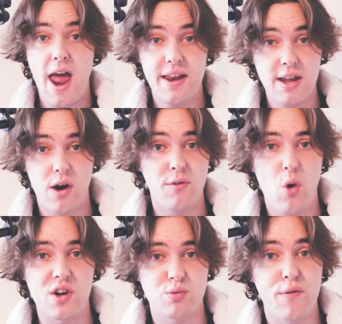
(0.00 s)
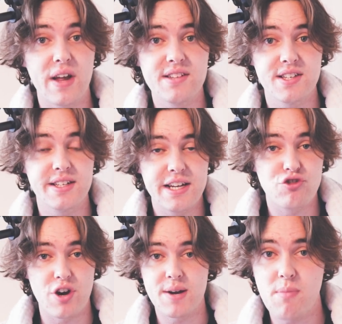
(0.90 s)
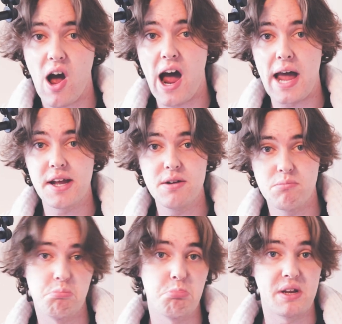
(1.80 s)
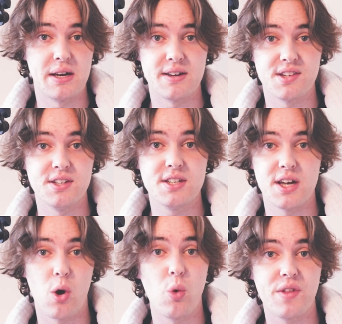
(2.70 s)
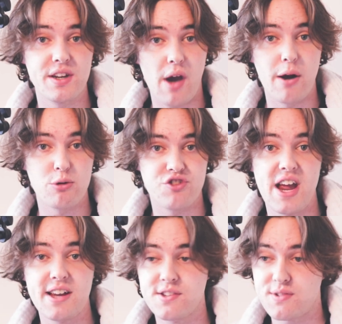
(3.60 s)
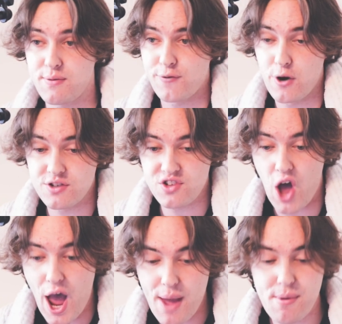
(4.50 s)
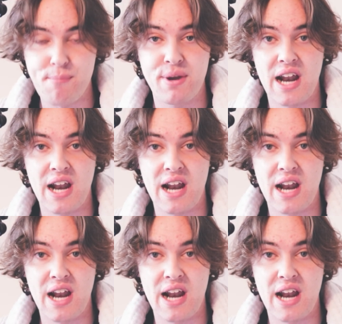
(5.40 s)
And yeah, of course, with NCT Dream, I can listen to all their title tracks first time and be